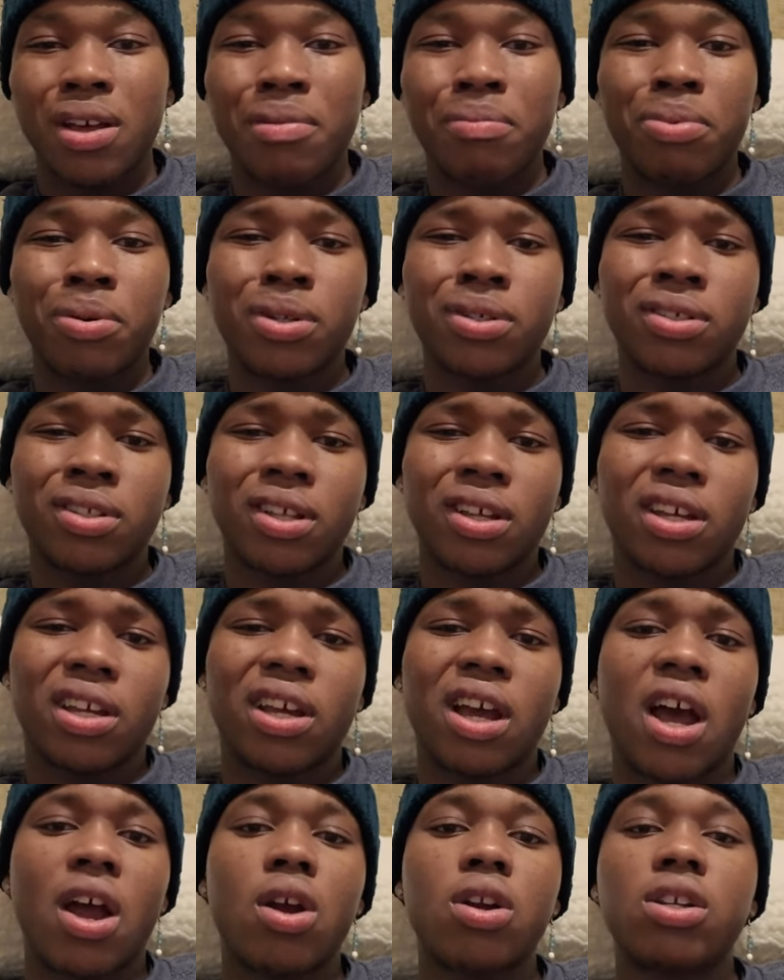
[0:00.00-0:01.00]
But it's like,
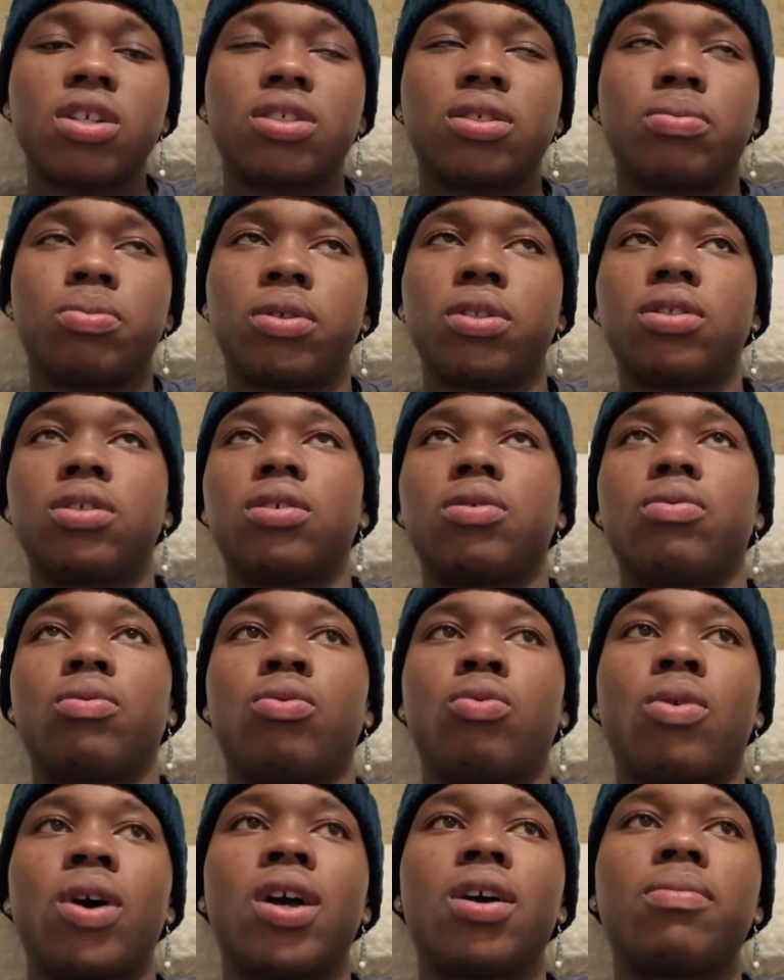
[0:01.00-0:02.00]
I already spent it,
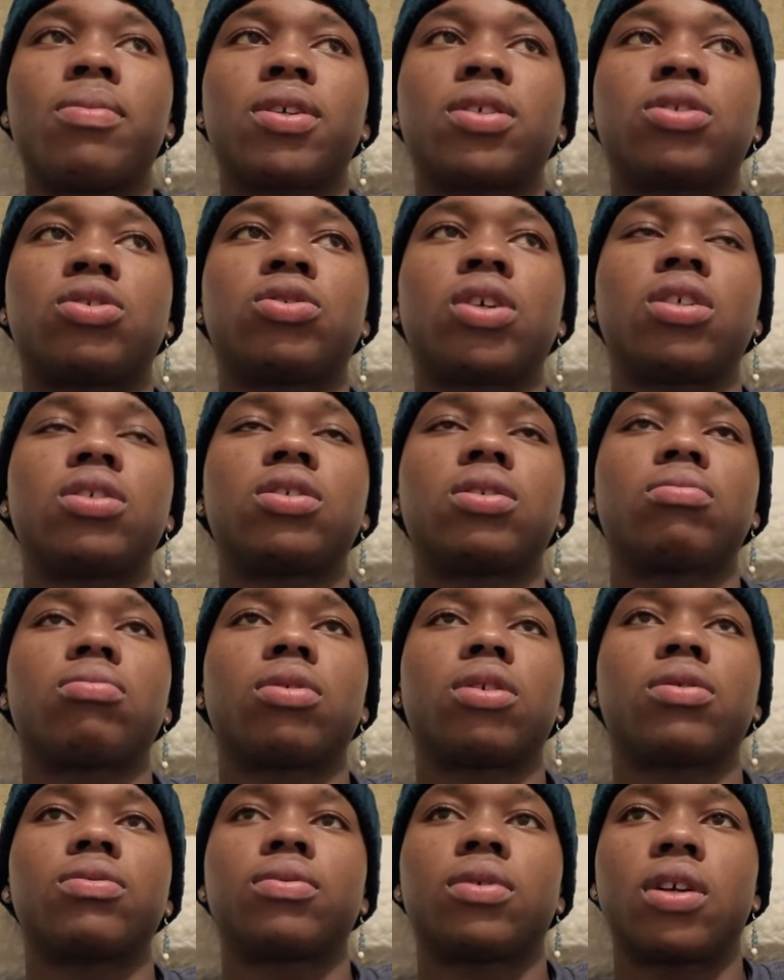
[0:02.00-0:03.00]
why am I stressing,
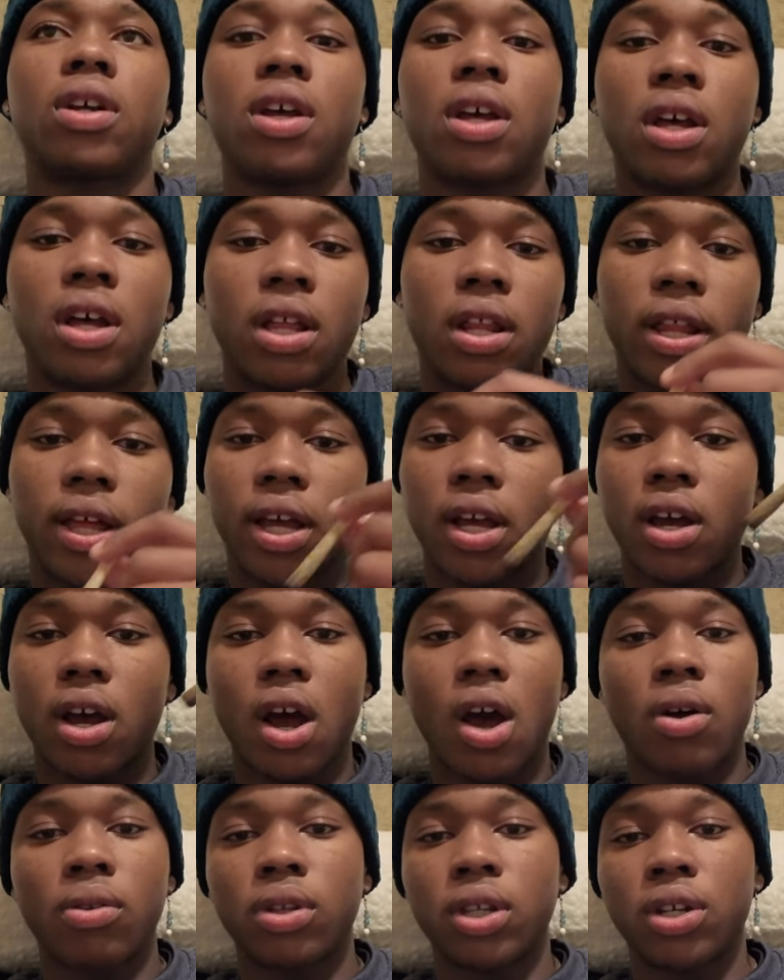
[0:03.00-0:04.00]
bro? Like,
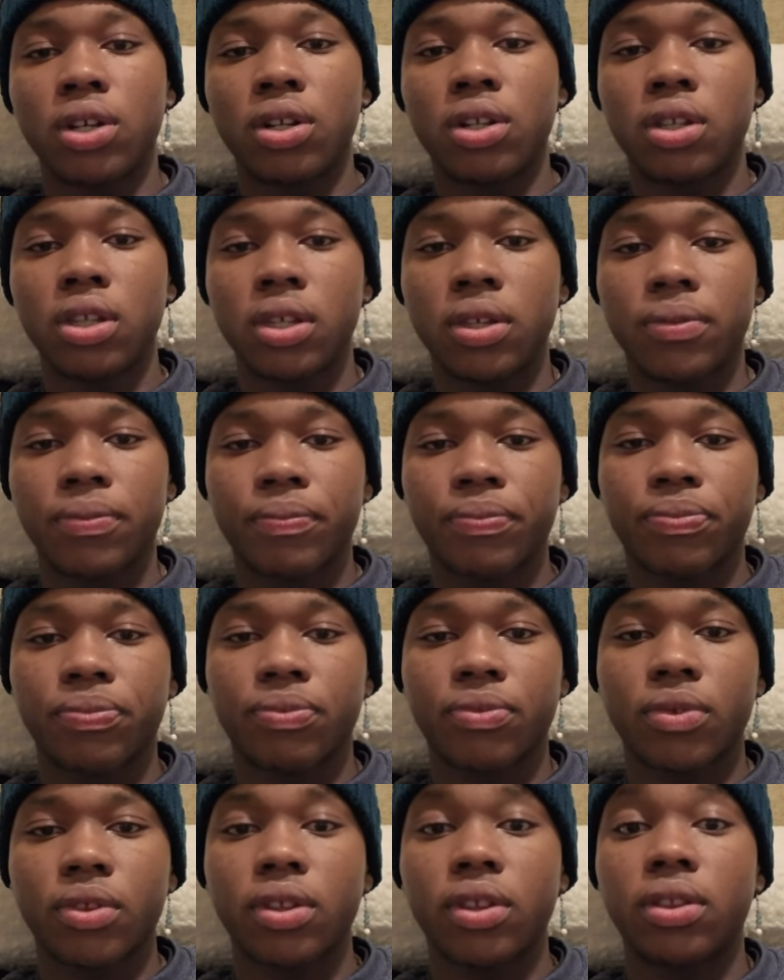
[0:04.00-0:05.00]
I literally,
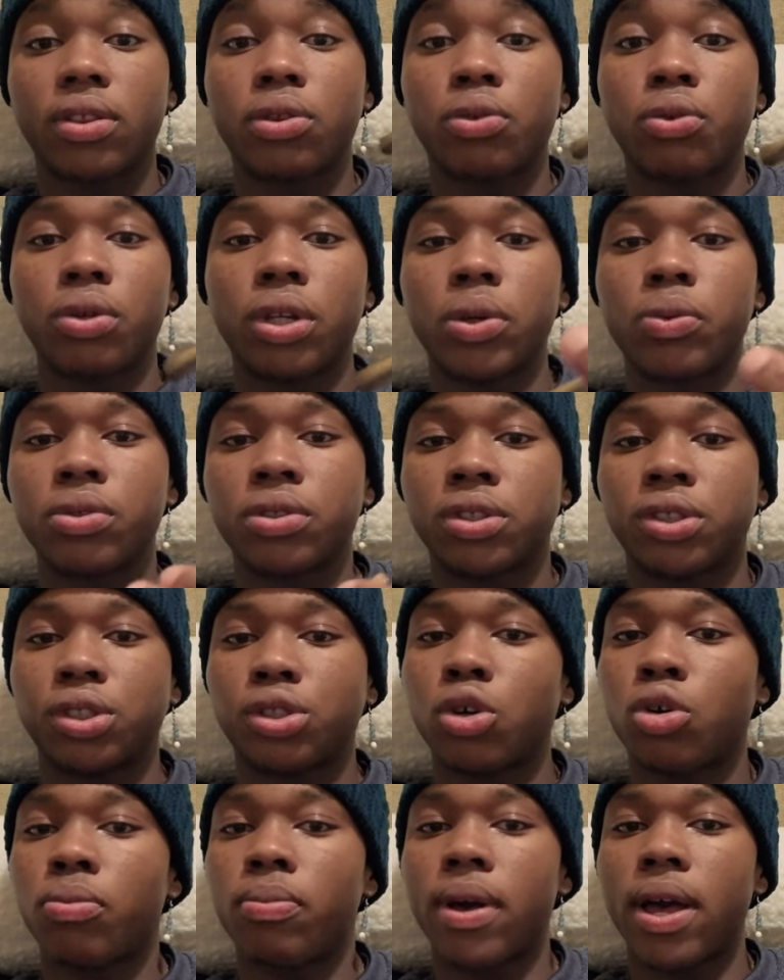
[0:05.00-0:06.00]
dude, it was
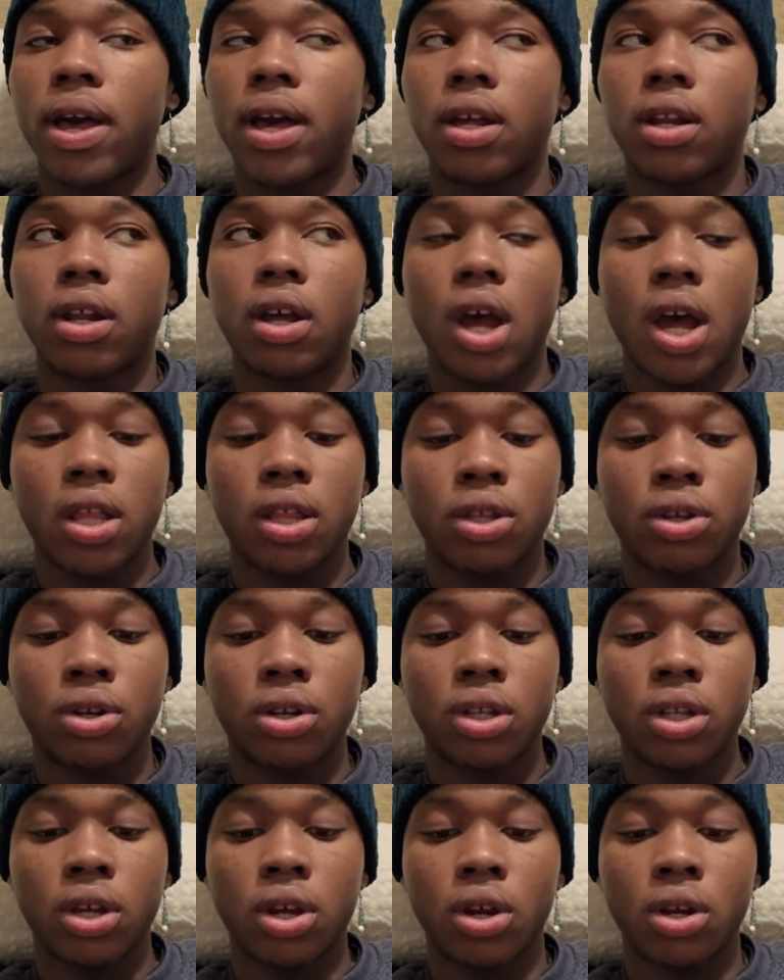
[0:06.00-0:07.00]
so bad. I
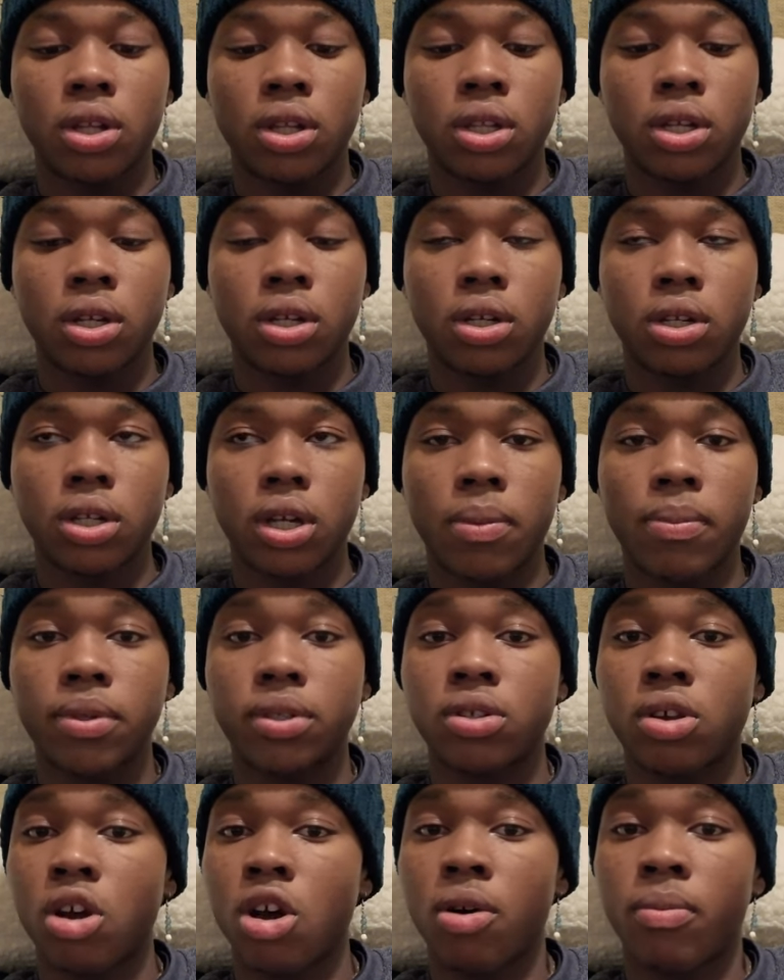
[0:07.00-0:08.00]
literally earlier, I'm gonna
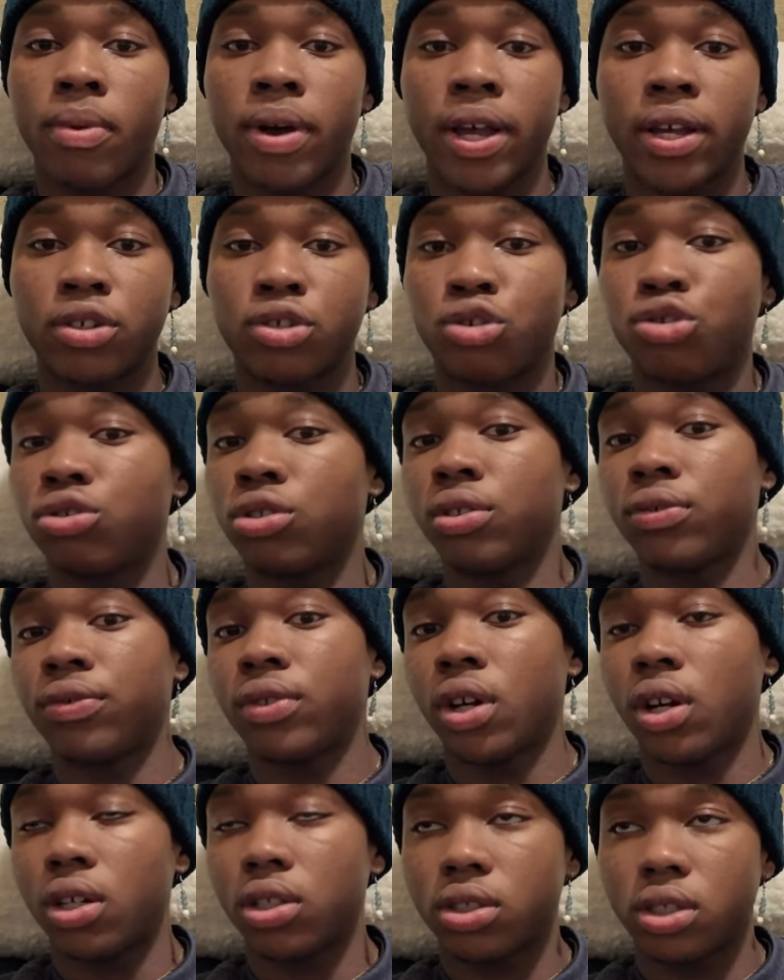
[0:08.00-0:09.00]
tell my intrusive
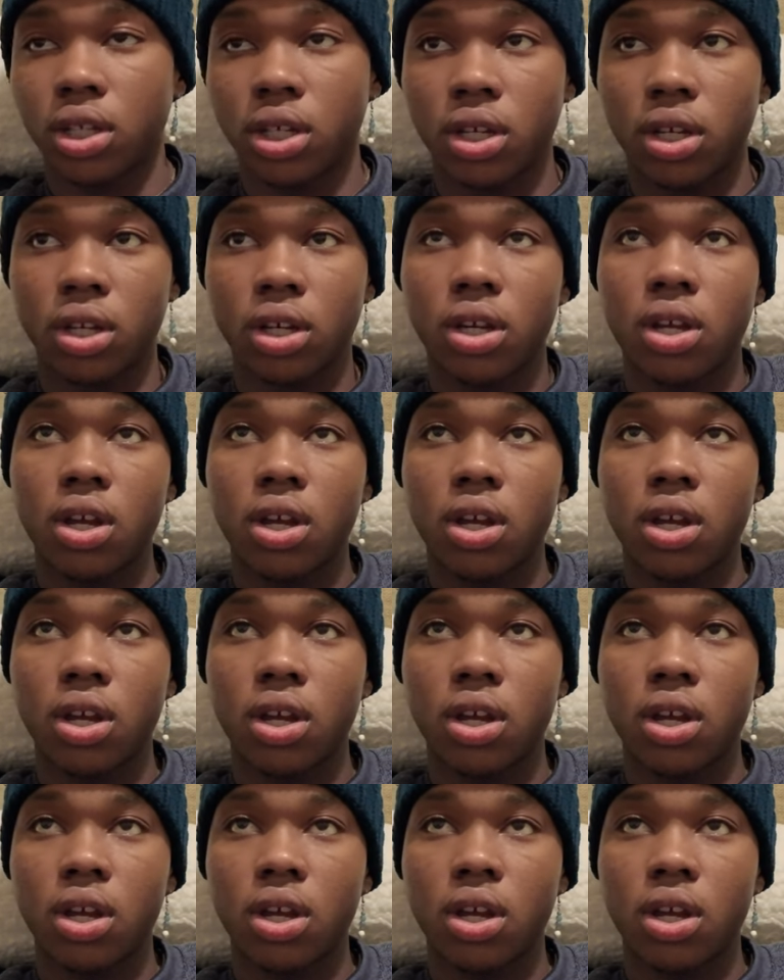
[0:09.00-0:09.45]
thoughts, like,